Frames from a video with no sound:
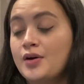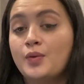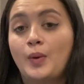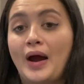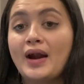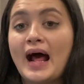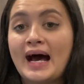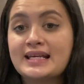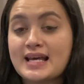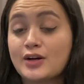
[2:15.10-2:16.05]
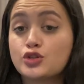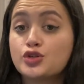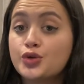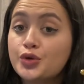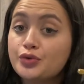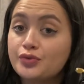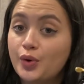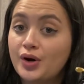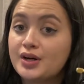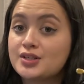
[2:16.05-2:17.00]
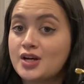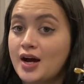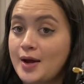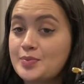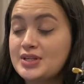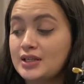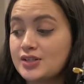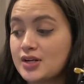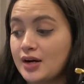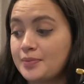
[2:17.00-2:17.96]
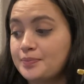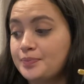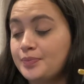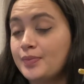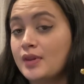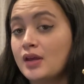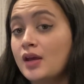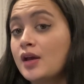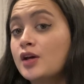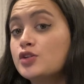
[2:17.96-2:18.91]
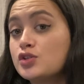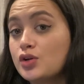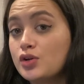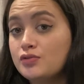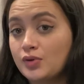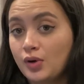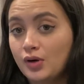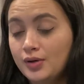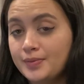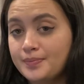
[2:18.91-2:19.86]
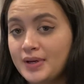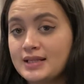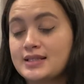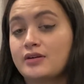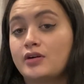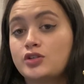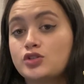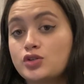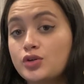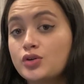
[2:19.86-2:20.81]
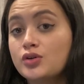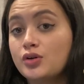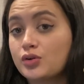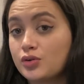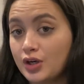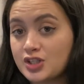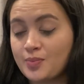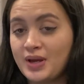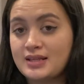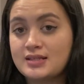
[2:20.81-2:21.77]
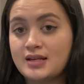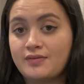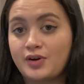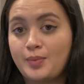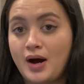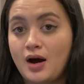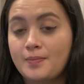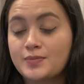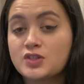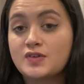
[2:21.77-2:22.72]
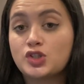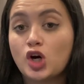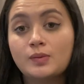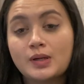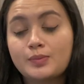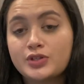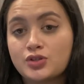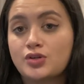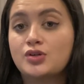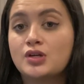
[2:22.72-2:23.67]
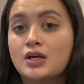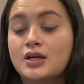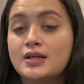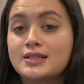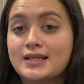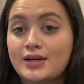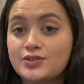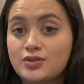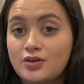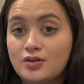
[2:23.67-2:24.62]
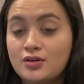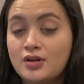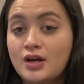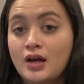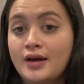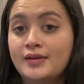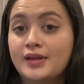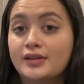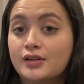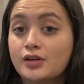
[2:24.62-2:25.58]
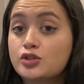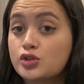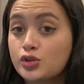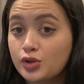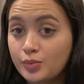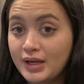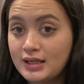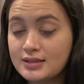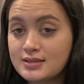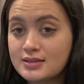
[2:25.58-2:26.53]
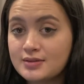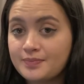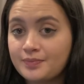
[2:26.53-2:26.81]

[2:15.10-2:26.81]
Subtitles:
where it has our 2/4 time signature. 2/4 means there are 2 crotchet beats in every bar. So the top number 2 tells you that there are 2 beats,